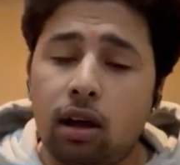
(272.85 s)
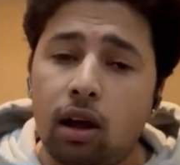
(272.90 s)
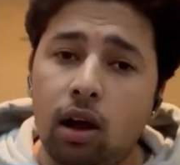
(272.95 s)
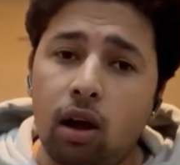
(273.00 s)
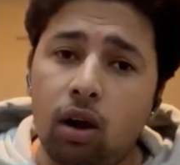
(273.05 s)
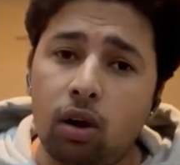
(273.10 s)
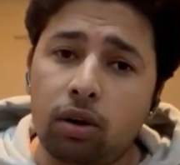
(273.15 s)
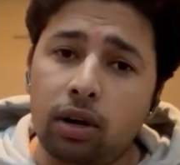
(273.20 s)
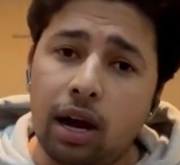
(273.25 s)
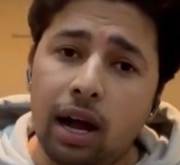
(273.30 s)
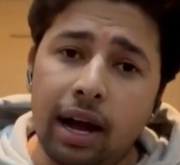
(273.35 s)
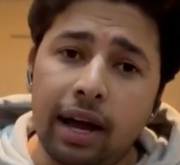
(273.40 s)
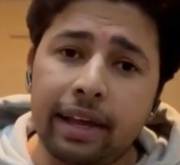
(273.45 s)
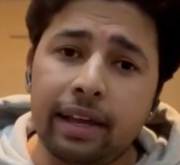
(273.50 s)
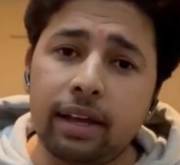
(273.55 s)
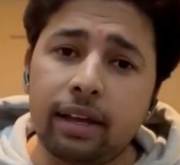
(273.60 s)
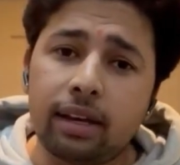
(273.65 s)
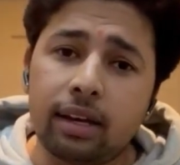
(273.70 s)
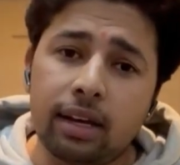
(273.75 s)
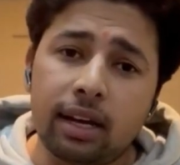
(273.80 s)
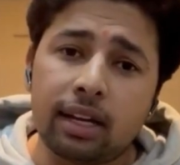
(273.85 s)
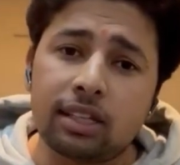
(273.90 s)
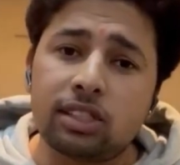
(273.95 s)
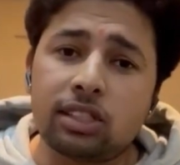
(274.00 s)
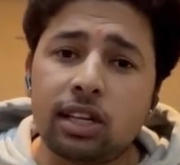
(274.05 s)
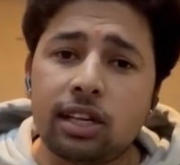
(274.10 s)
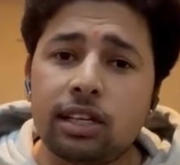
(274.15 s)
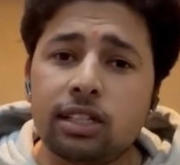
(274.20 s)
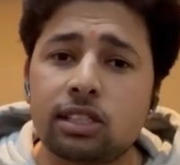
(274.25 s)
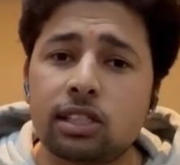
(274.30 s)
On high
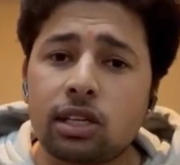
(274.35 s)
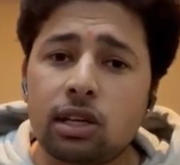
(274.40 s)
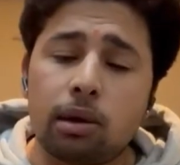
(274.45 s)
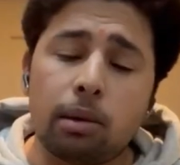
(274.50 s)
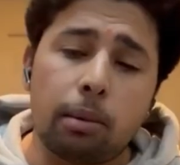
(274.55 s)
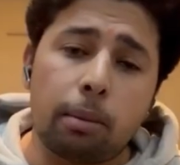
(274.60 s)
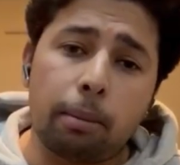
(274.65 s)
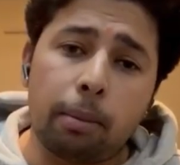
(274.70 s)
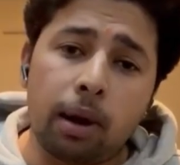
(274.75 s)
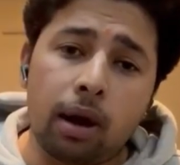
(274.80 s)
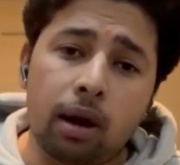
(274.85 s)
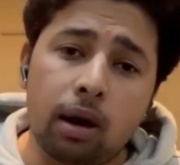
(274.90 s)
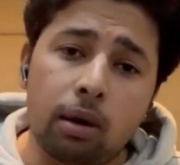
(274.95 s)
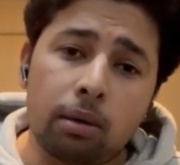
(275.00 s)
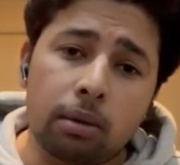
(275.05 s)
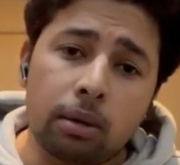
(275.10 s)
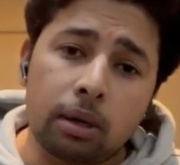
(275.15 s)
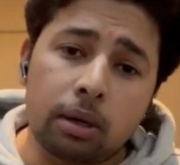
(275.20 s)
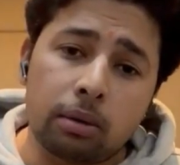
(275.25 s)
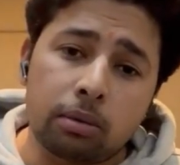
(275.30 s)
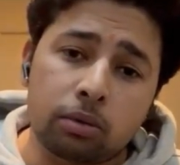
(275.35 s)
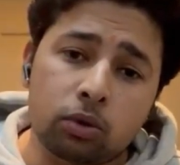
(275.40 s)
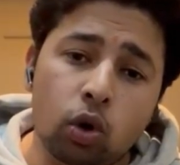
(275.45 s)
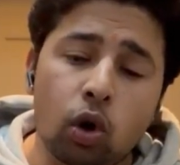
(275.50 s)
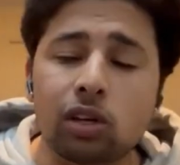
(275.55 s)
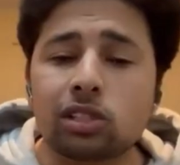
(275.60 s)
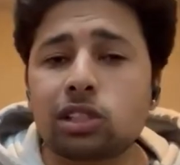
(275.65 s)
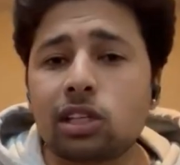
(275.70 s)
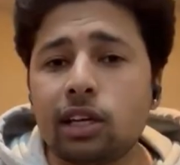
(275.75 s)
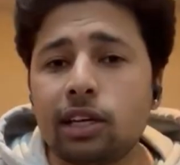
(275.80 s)
luxuries,
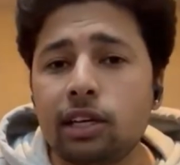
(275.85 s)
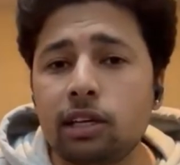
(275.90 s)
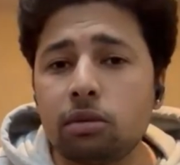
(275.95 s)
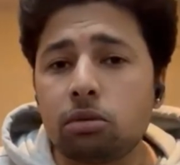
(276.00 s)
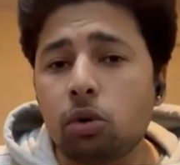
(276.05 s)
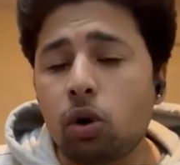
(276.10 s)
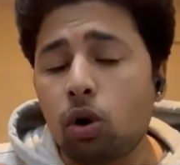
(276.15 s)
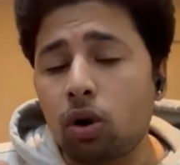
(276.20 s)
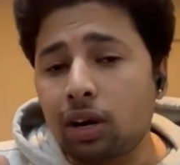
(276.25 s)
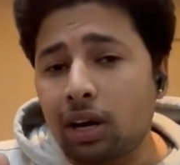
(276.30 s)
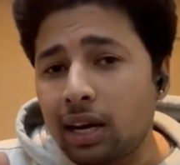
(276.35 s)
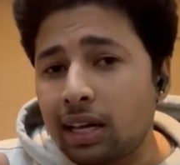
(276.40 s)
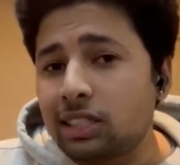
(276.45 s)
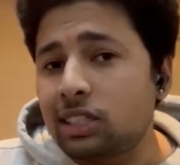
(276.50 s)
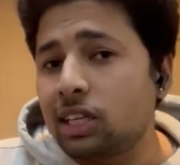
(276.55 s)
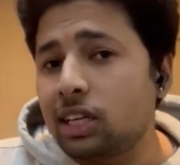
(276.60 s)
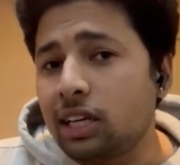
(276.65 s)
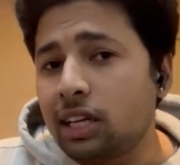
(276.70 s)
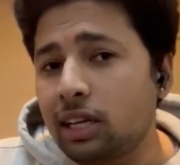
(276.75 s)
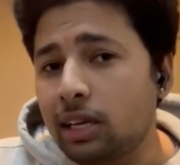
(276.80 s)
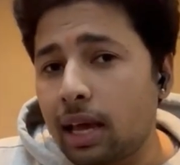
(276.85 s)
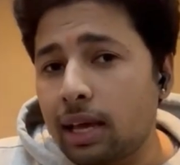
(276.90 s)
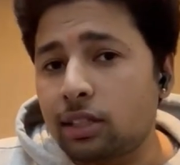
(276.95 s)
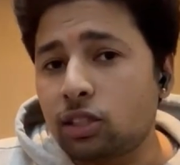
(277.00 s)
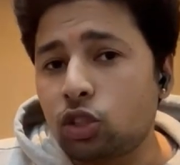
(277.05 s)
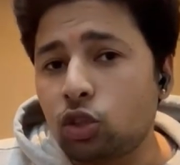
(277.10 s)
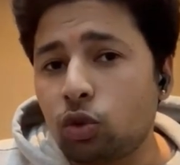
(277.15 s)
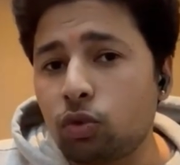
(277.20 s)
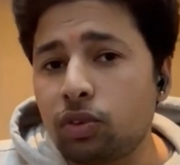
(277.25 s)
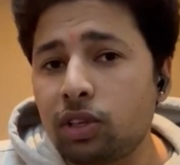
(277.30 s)
costly or luxury
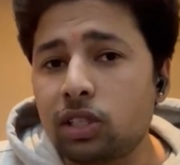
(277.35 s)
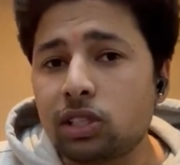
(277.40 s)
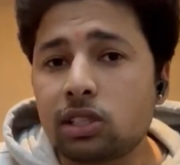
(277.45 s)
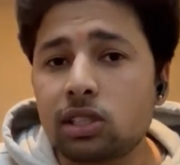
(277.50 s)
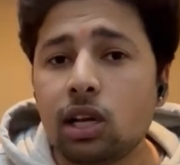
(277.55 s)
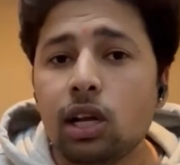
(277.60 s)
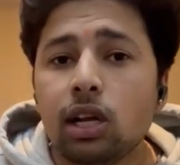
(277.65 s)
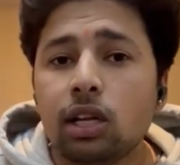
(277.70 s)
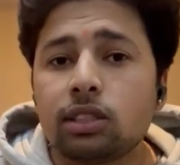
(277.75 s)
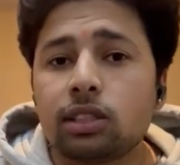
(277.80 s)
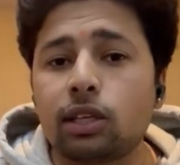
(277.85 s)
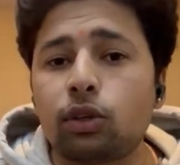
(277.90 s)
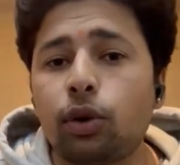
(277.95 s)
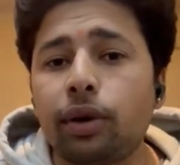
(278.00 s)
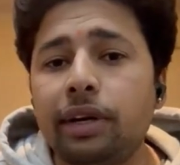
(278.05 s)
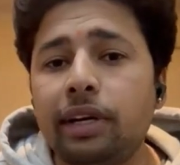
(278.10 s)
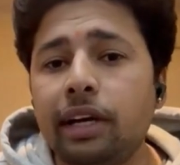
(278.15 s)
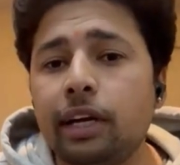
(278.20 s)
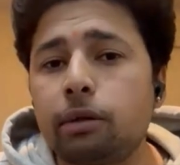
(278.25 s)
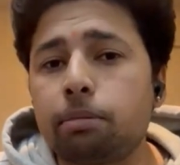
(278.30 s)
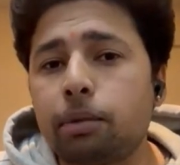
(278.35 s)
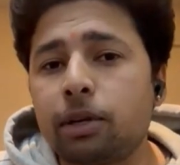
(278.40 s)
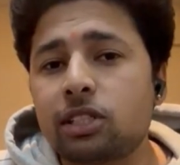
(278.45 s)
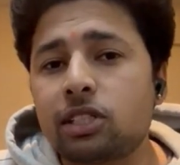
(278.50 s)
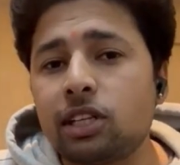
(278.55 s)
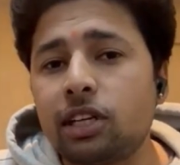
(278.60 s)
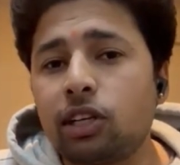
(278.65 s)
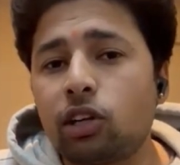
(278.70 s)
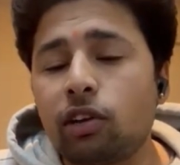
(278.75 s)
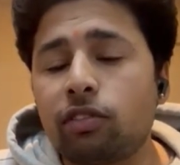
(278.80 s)
SUVs, the
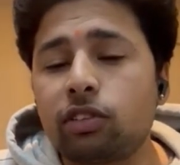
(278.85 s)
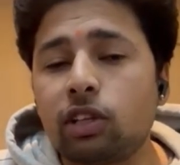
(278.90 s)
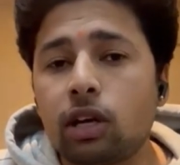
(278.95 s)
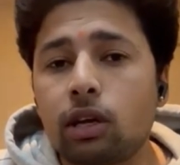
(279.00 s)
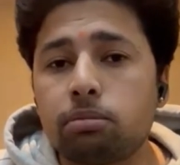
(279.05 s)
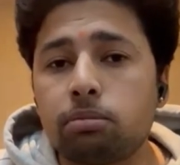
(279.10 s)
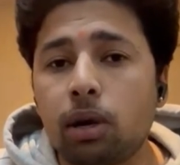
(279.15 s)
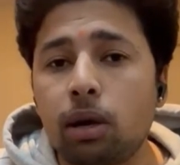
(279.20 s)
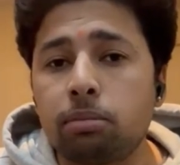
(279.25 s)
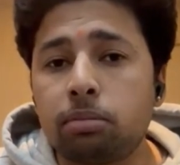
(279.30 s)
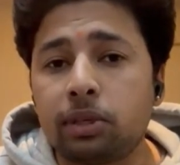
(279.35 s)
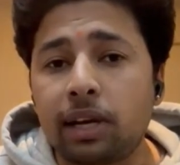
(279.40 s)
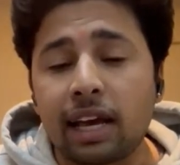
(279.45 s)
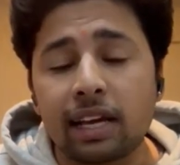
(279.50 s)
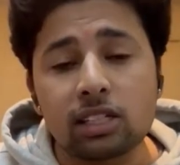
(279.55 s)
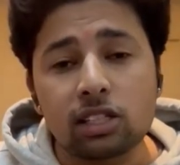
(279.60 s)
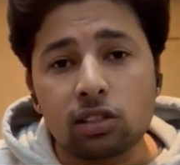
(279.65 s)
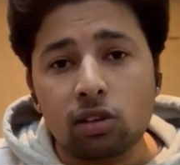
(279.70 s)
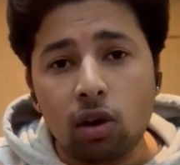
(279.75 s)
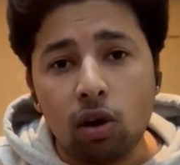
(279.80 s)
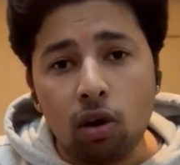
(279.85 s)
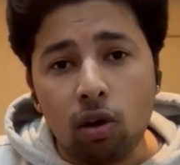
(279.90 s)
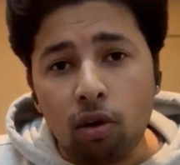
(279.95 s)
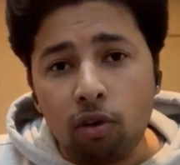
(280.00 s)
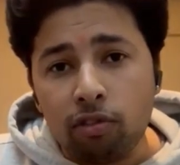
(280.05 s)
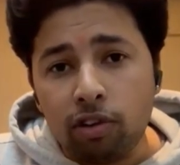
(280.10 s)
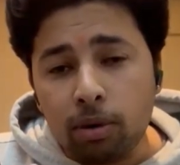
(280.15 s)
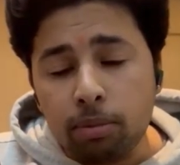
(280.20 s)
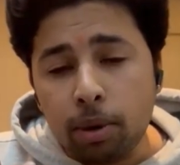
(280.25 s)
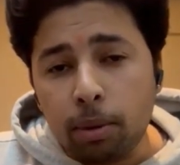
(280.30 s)
28% of the tax
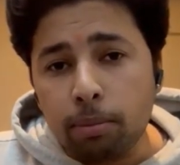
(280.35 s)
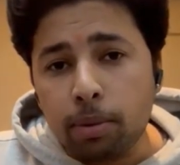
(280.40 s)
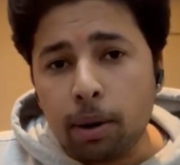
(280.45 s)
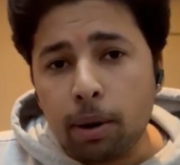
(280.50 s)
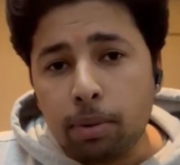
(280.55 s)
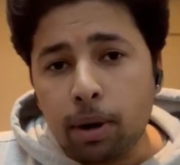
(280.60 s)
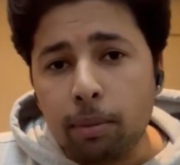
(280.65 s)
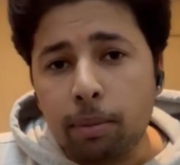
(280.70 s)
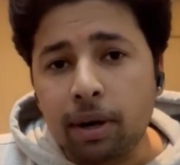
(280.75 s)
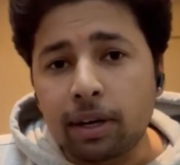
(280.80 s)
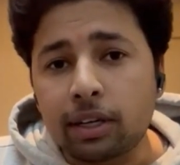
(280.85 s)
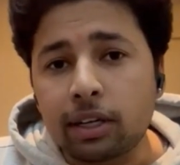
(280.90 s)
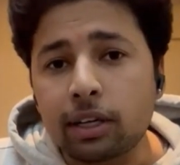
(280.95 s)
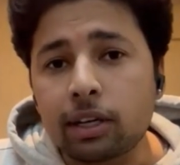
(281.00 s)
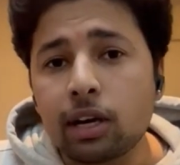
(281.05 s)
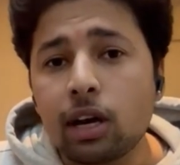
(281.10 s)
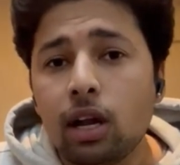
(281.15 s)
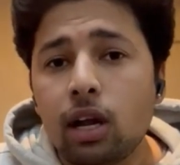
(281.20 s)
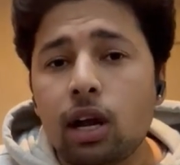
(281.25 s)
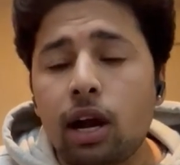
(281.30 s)
will be implemented.